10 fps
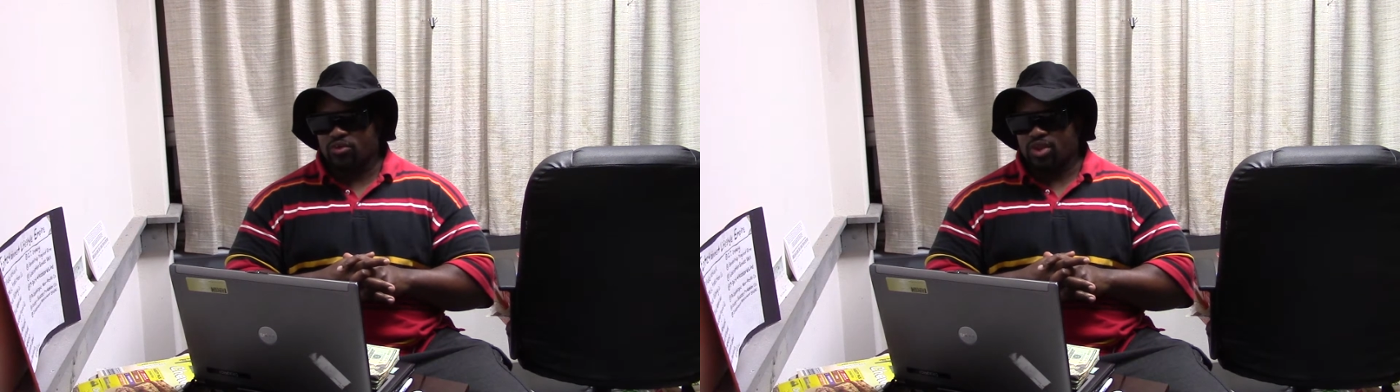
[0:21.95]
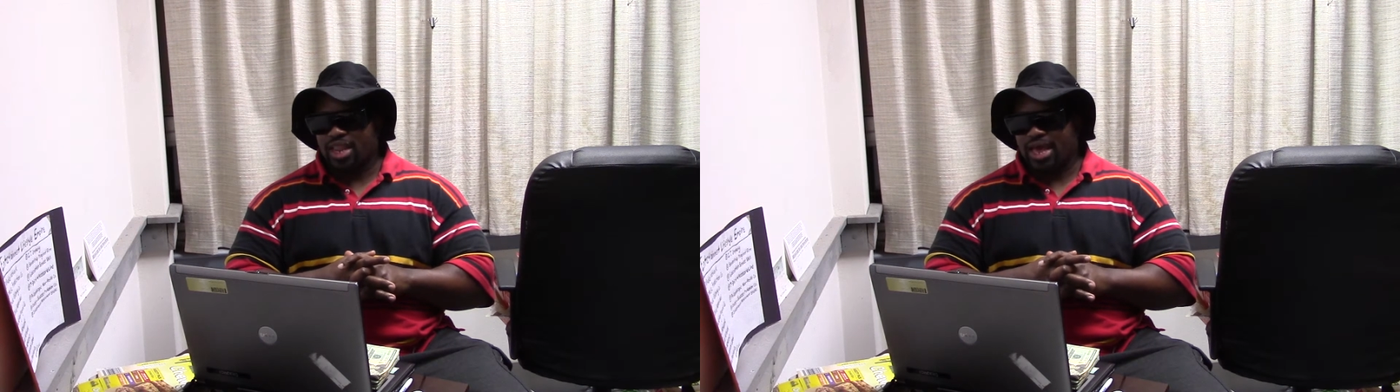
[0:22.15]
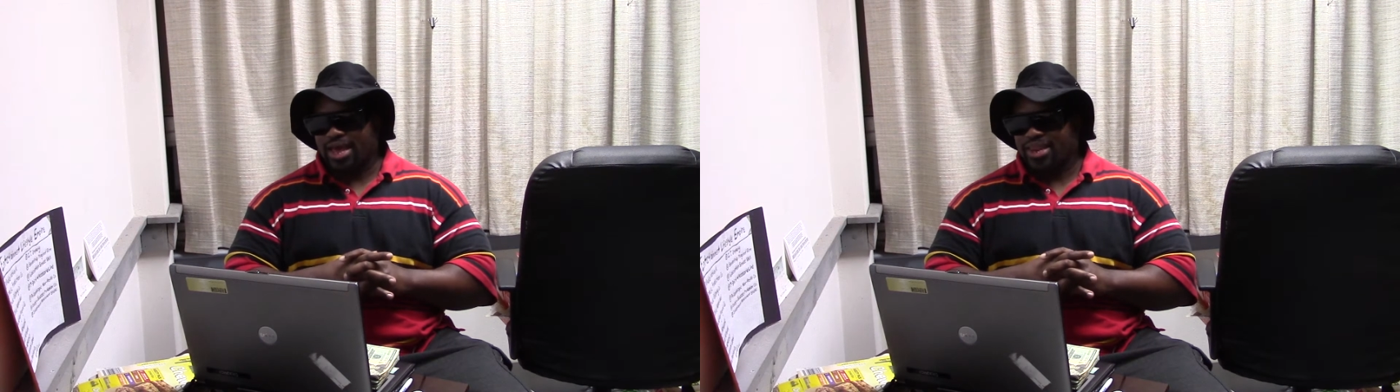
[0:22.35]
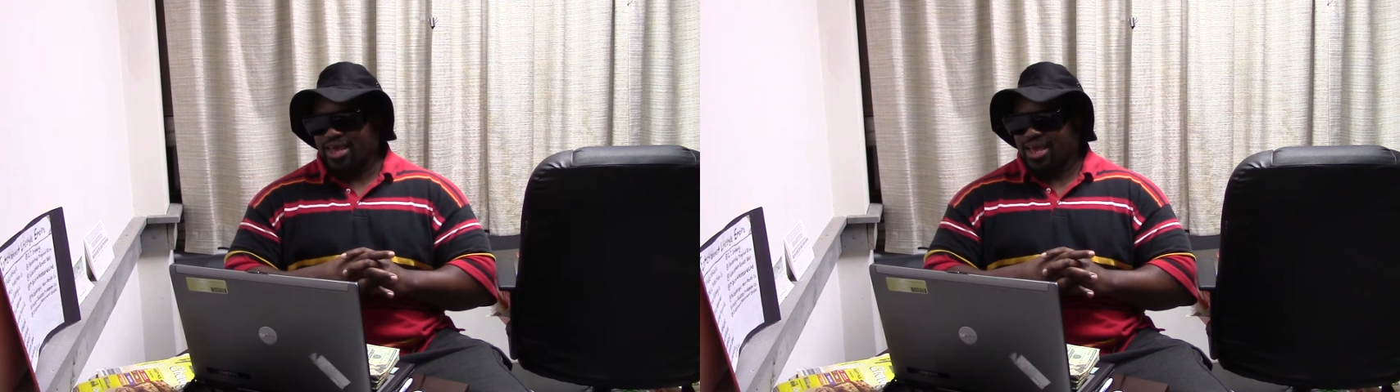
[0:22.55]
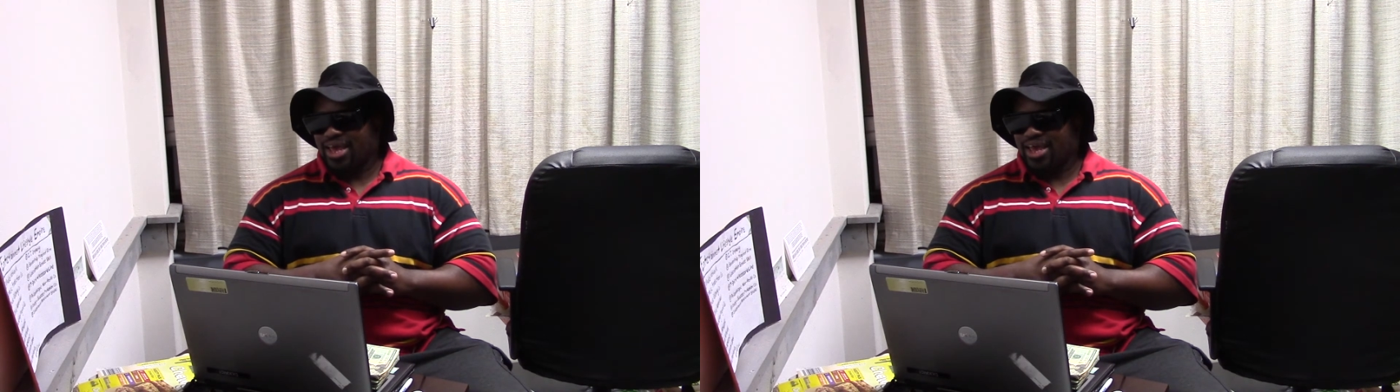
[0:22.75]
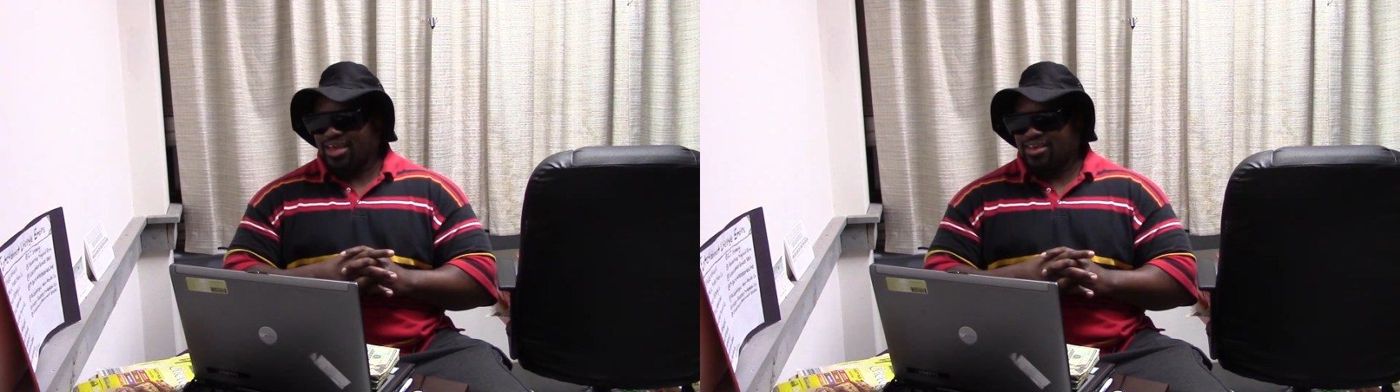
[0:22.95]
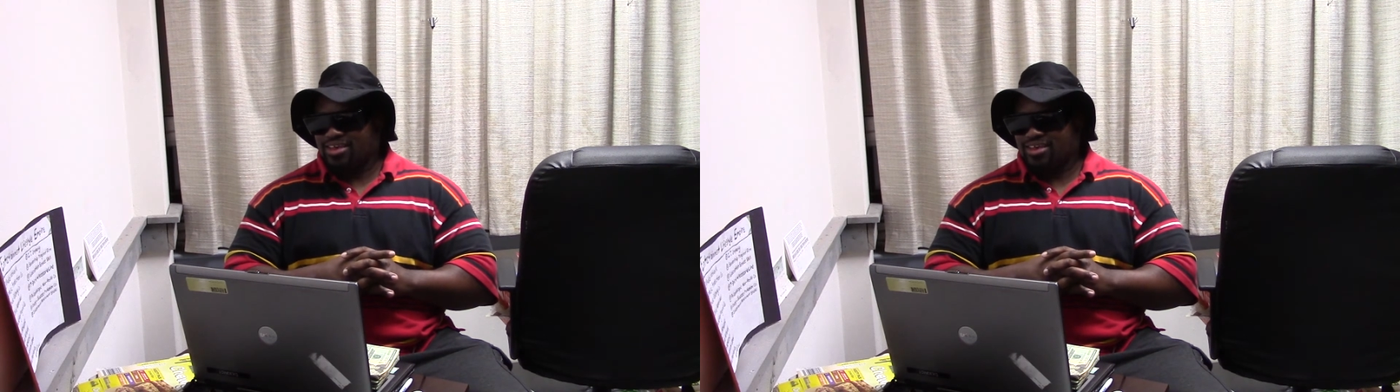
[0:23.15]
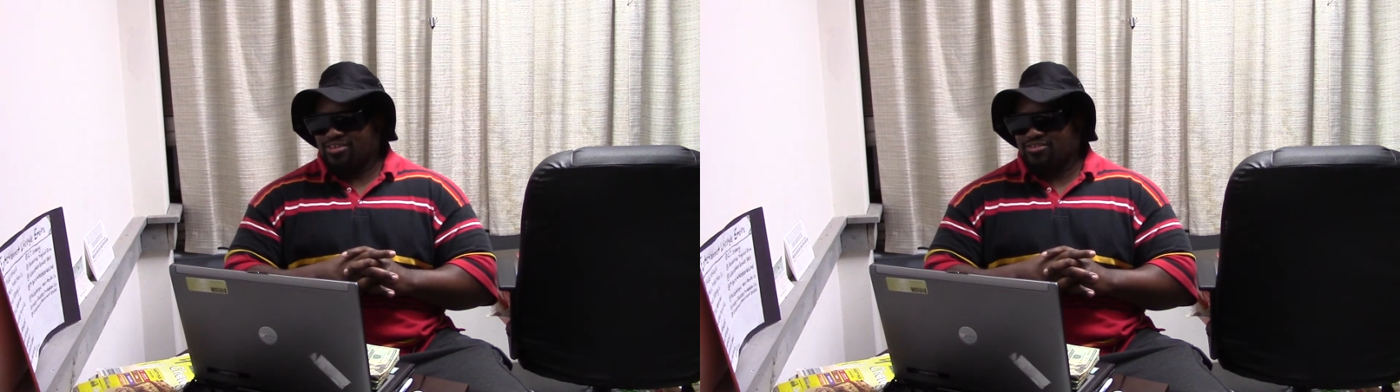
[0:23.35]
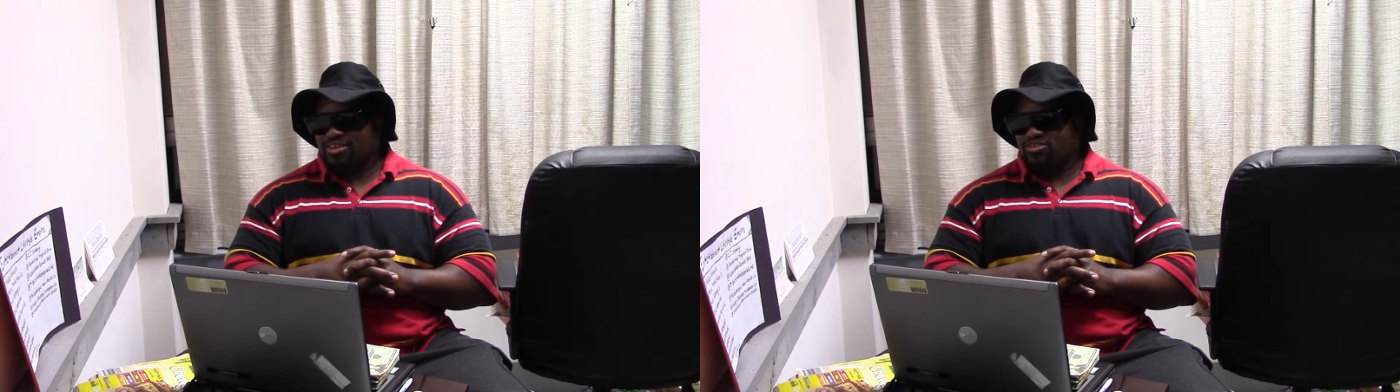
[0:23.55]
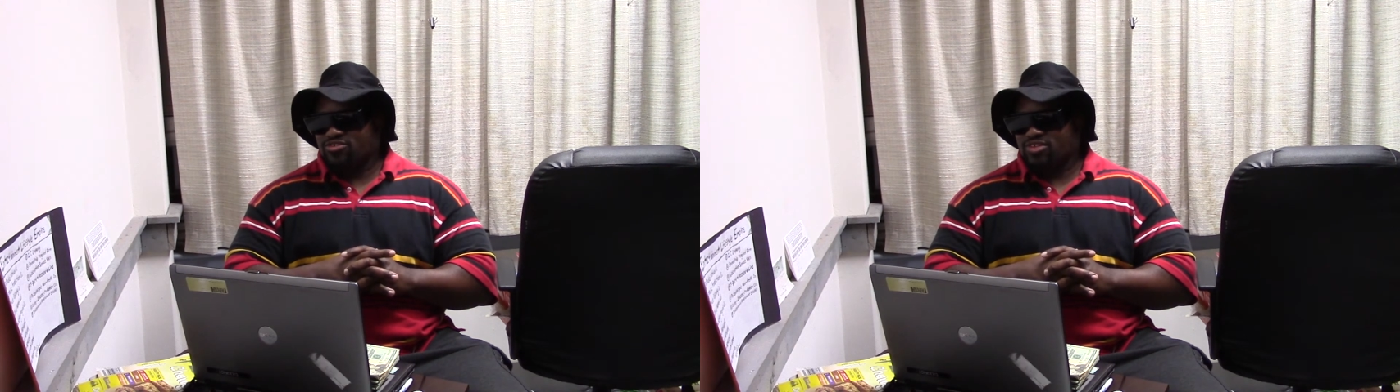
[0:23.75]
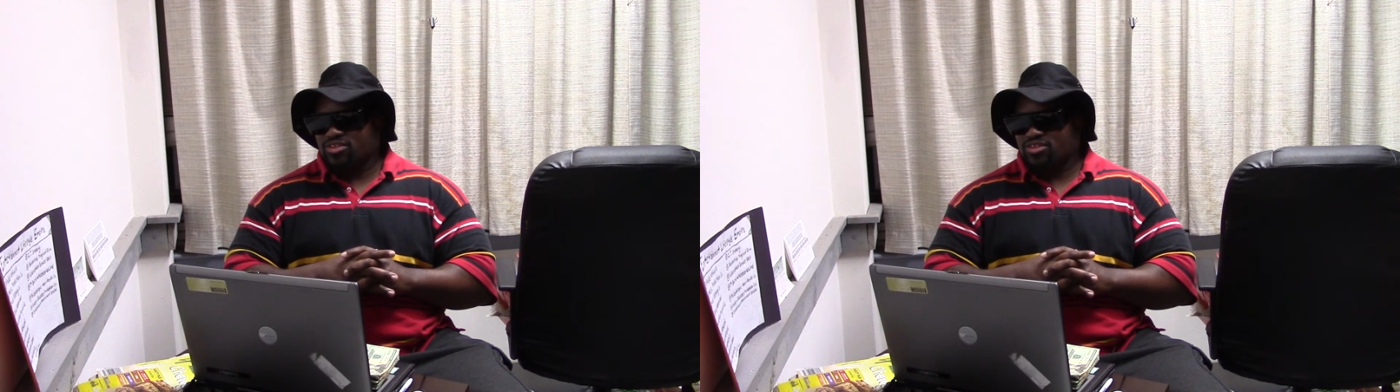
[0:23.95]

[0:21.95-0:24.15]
online. It's interesting,